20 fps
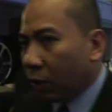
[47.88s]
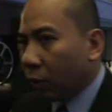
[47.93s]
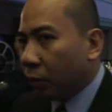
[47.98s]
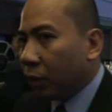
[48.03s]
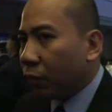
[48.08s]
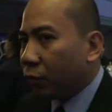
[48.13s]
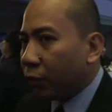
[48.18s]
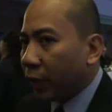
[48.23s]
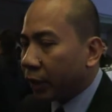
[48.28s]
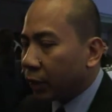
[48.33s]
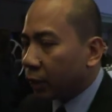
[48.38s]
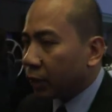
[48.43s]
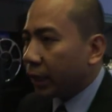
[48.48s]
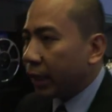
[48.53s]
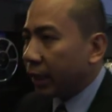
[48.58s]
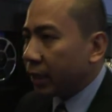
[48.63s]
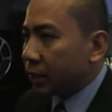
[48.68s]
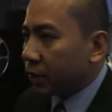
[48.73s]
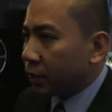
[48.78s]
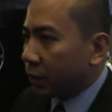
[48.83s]
we've
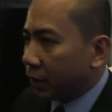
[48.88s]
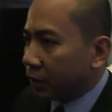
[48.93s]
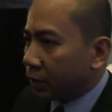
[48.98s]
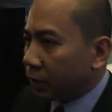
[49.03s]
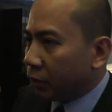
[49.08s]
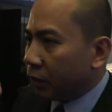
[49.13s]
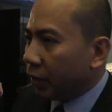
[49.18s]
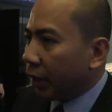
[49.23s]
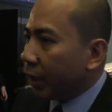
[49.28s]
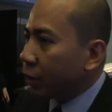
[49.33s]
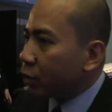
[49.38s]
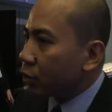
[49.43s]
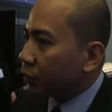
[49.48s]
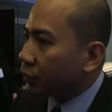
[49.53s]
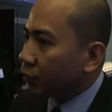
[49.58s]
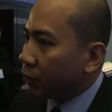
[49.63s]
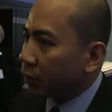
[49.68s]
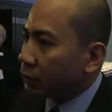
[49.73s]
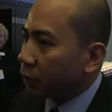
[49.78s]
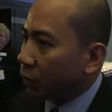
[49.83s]
recognized that there's a range
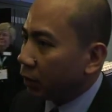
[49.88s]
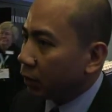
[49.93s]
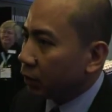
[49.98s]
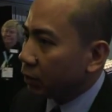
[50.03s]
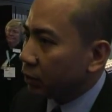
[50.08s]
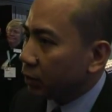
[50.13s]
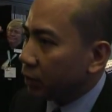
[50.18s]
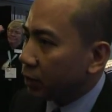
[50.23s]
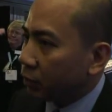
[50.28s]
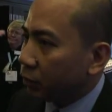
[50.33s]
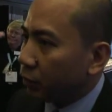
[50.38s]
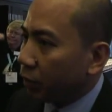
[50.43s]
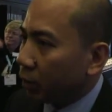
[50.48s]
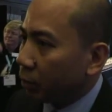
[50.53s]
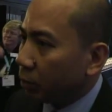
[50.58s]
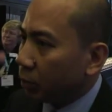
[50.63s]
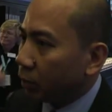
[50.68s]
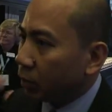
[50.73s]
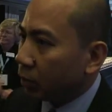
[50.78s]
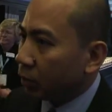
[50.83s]
of technologies
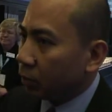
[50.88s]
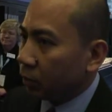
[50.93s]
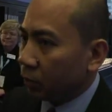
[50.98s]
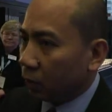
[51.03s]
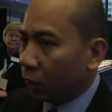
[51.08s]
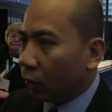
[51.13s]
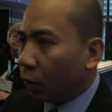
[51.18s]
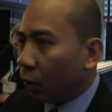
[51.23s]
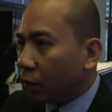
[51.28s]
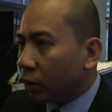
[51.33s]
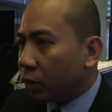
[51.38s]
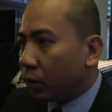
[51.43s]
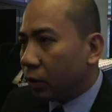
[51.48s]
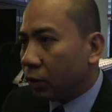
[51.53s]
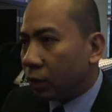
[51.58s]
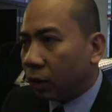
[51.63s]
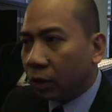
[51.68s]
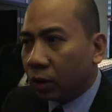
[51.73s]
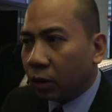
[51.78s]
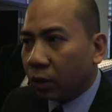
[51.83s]
available.
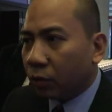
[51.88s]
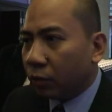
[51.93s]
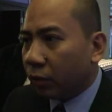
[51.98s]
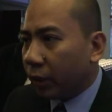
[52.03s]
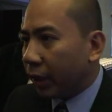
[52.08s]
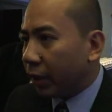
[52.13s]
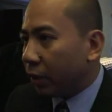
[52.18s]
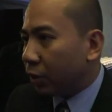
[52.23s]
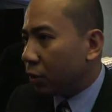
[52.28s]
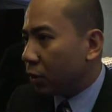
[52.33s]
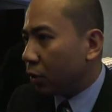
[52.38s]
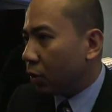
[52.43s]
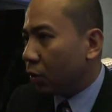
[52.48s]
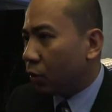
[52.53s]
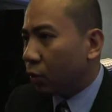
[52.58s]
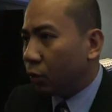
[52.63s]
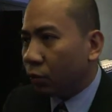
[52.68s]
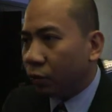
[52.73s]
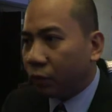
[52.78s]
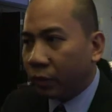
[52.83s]
Audio,
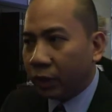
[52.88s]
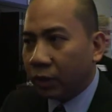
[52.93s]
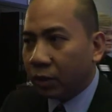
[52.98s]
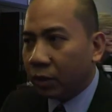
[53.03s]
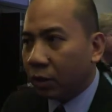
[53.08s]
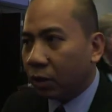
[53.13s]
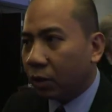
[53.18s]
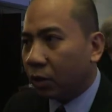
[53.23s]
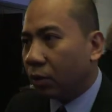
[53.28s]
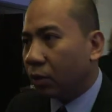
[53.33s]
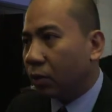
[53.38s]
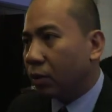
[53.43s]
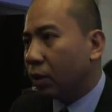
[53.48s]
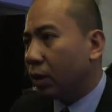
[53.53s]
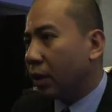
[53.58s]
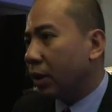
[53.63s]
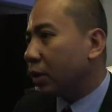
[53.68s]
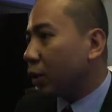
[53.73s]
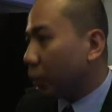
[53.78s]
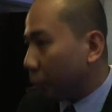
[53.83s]
radio, video,
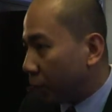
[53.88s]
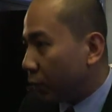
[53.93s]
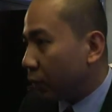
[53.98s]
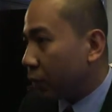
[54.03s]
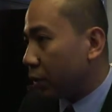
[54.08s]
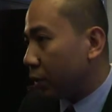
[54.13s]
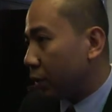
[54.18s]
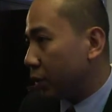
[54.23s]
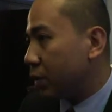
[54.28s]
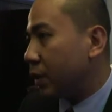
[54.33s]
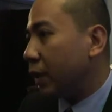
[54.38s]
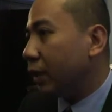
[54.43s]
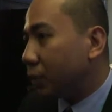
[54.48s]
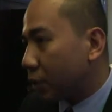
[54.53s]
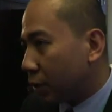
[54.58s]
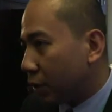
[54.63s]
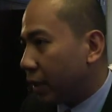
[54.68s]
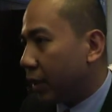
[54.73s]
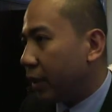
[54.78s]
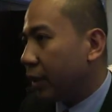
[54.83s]
computers, the
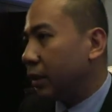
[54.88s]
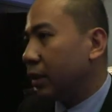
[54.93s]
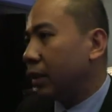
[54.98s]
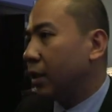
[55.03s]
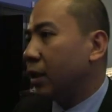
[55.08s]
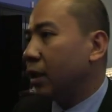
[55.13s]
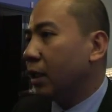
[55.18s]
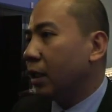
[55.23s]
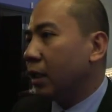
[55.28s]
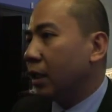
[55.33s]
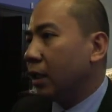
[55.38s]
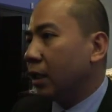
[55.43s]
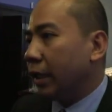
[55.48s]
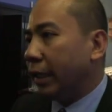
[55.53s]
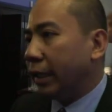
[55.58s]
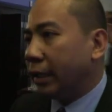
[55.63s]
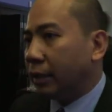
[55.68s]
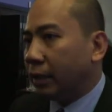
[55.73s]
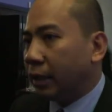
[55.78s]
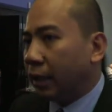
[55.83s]
internet. Yeah.
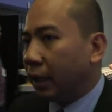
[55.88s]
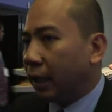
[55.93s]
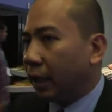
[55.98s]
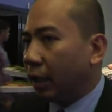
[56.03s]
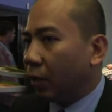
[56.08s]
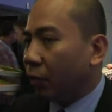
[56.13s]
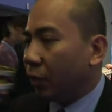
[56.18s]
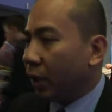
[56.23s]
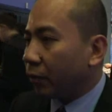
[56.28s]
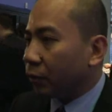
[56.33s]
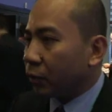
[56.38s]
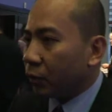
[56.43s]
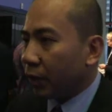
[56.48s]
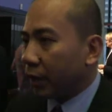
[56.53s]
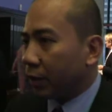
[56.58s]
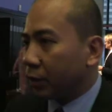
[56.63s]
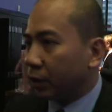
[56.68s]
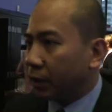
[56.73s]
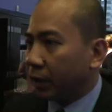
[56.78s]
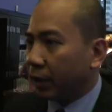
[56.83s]
And uh, we have to
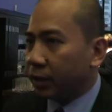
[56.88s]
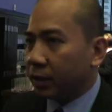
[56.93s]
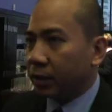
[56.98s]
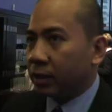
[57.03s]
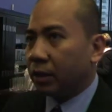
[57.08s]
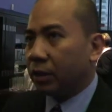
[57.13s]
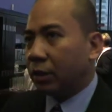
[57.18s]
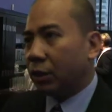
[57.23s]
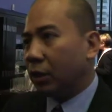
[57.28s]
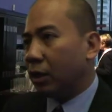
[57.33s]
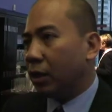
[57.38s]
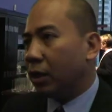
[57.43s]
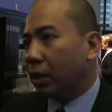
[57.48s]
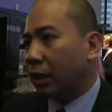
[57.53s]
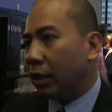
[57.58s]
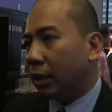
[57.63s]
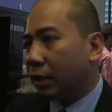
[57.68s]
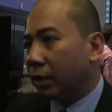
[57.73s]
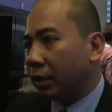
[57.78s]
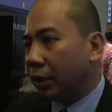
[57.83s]
recognize that you know
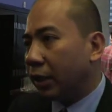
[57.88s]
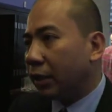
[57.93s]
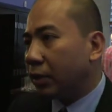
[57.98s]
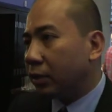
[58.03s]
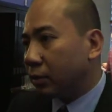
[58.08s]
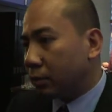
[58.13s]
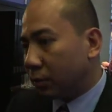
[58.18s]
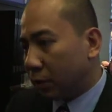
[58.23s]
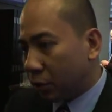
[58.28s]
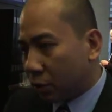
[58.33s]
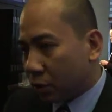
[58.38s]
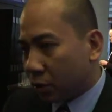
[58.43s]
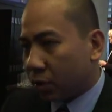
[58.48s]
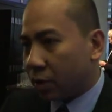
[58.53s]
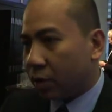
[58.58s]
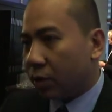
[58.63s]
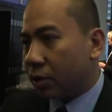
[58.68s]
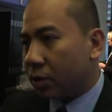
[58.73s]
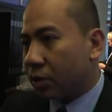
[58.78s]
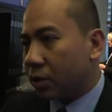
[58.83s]
uh, there are
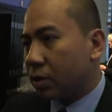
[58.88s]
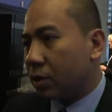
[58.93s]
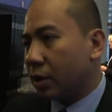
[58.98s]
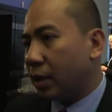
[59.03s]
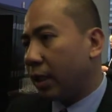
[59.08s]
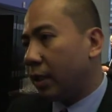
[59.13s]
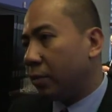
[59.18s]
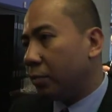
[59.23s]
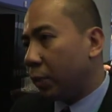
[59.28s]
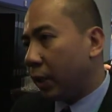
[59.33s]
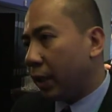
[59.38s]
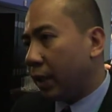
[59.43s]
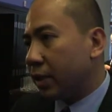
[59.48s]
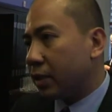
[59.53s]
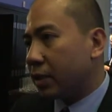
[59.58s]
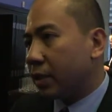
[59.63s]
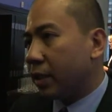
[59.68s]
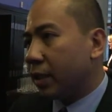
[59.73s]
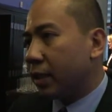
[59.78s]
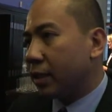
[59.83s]
teachers and
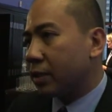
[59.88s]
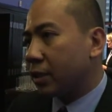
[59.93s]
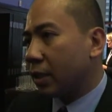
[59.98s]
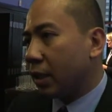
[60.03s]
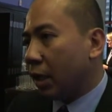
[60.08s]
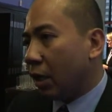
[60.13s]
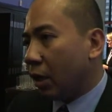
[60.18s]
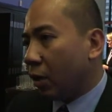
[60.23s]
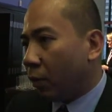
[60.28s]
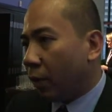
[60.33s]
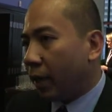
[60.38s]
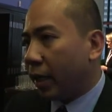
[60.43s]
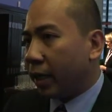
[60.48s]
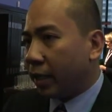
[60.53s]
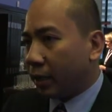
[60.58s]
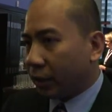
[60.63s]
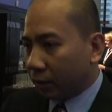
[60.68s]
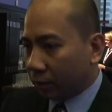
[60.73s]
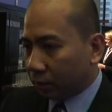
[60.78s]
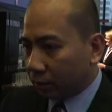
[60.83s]
places
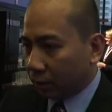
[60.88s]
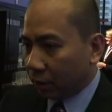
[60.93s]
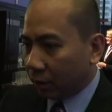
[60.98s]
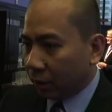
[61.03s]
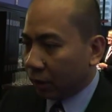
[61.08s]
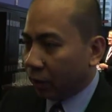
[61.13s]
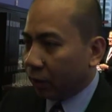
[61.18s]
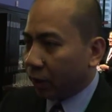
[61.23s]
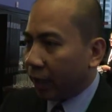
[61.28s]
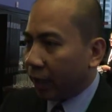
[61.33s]
where you know you